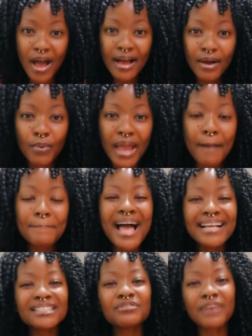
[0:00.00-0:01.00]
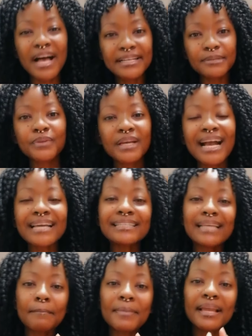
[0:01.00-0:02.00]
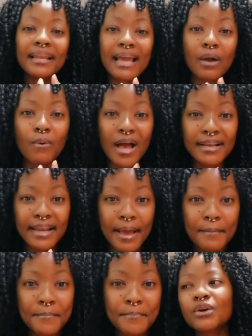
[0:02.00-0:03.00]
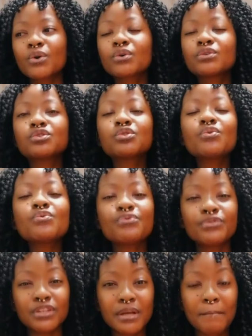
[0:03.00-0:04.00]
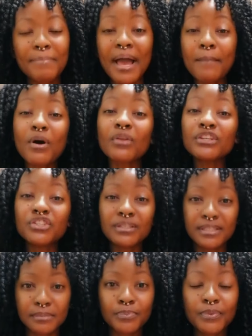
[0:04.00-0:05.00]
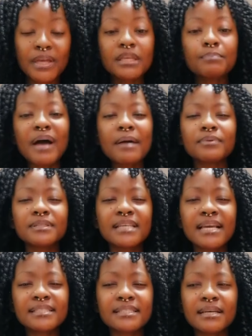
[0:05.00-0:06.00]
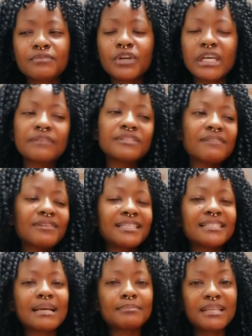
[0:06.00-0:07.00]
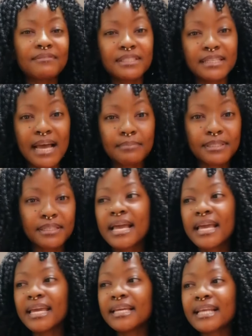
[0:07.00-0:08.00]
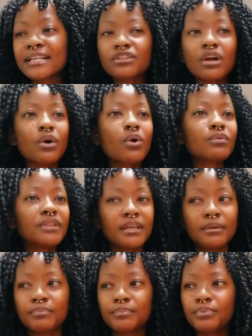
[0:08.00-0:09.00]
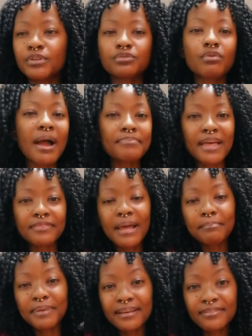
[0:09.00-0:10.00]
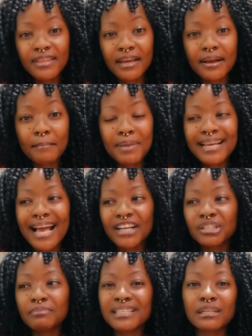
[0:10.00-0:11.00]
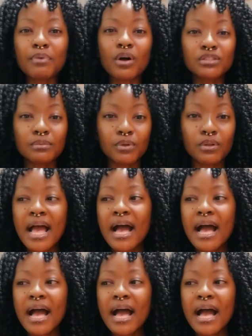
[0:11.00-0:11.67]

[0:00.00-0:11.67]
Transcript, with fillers: we are pacified ngara dami ile soothed by apologies the Bible says, forgive 70 times, 7 times. He does not only prescribe that that be a thing, but he actually makes it possible. It